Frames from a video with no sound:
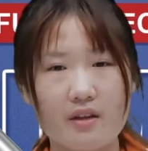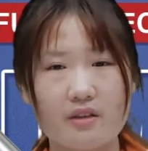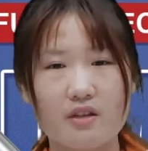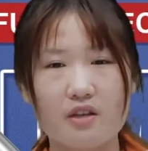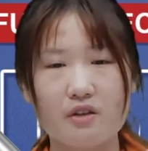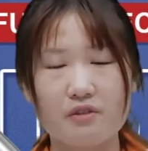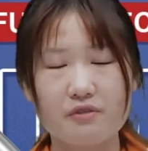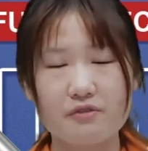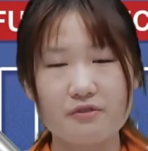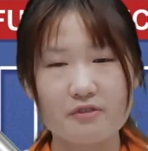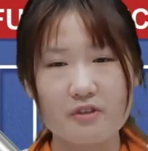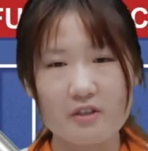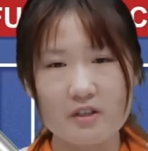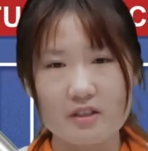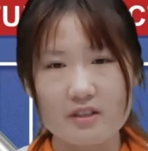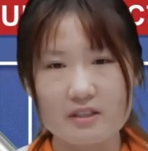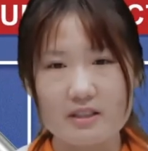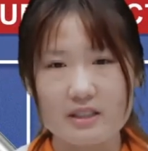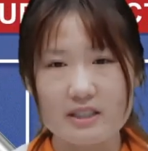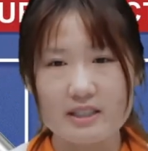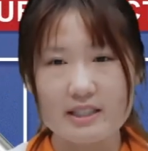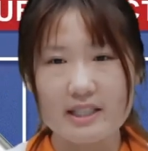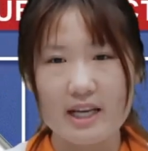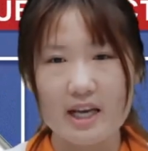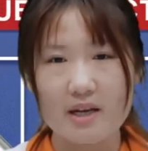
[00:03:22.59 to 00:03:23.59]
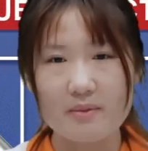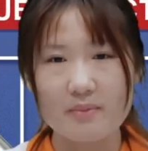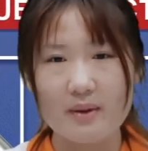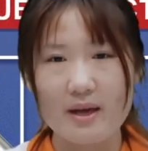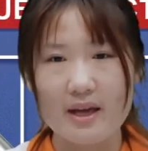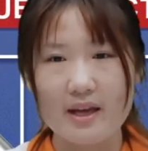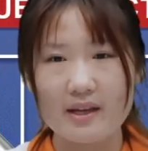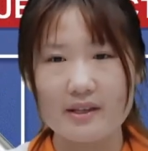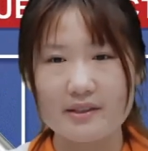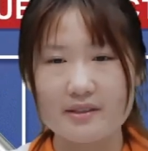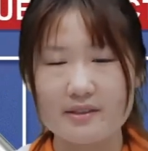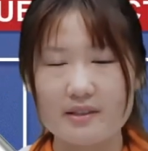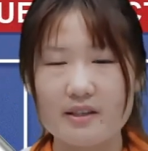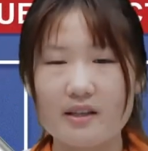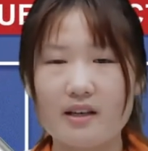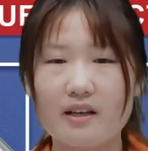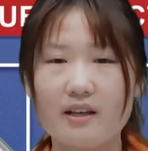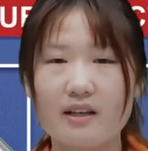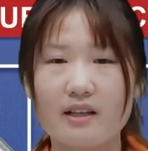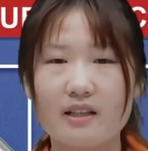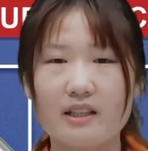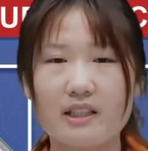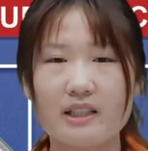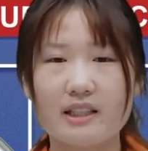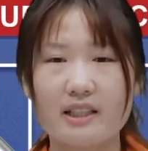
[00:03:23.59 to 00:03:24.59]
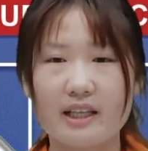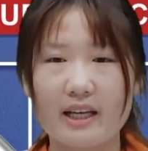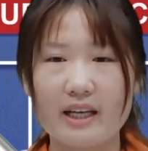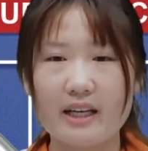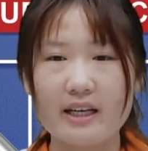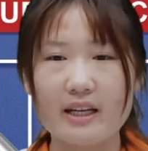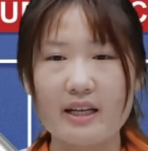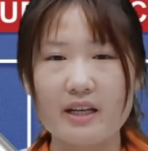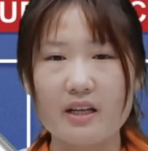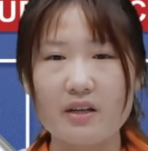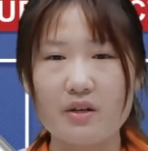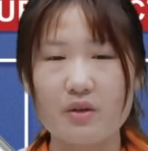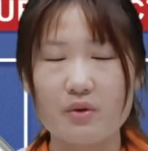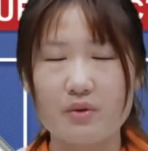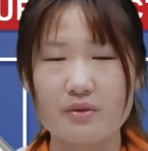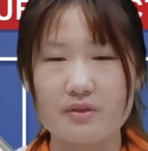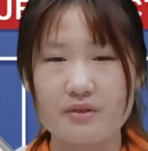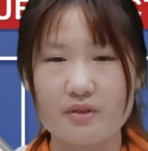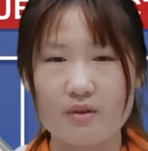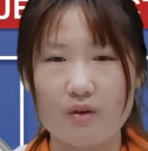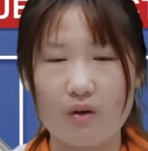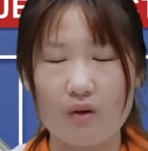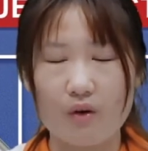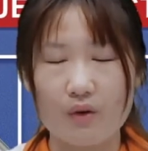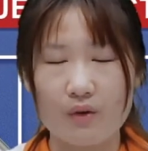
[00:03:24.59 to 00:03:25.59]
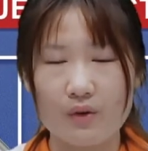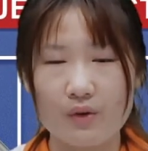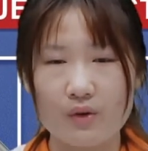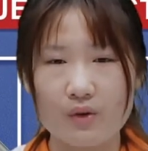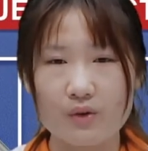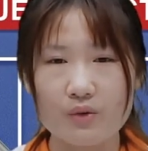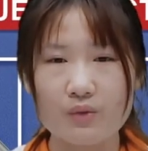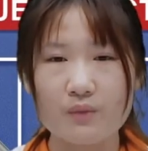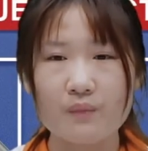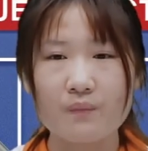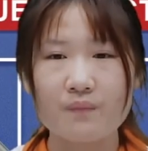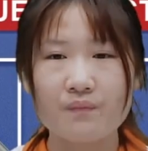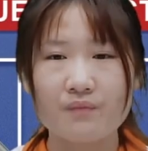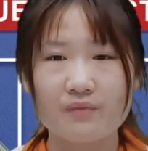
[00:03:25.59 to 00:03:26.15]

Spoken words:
The first tip is clean and use the oil.